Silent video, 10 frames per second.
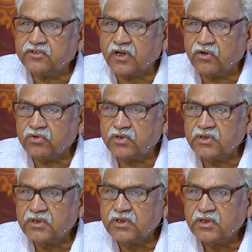sound.
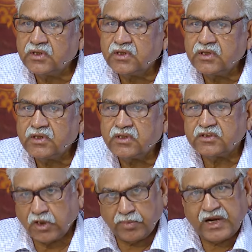
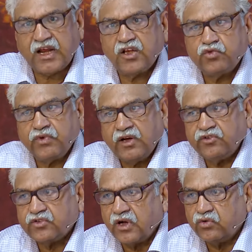Tabla has one
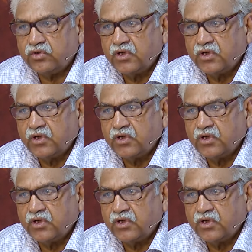sound.